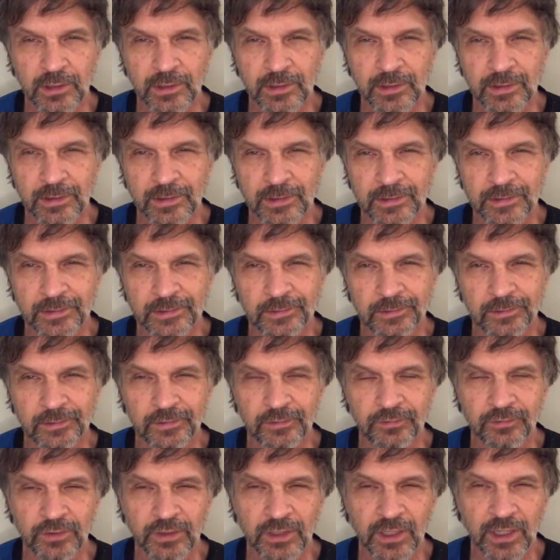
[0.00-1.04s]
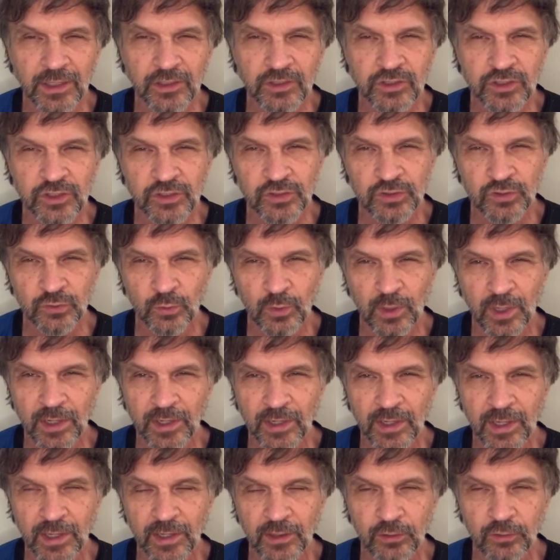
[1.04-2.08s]
and if you got just the right
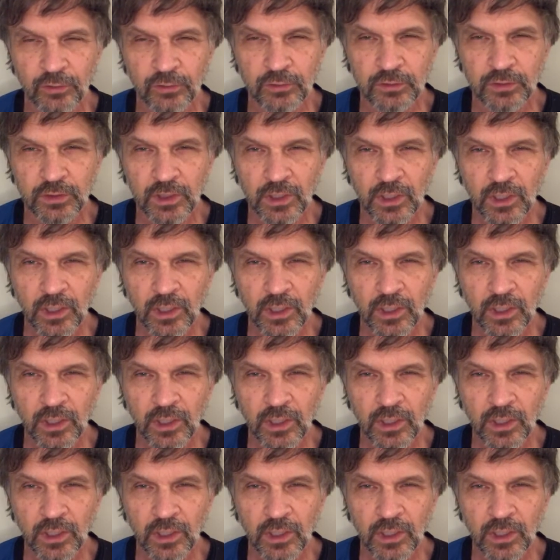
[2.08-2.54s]
angle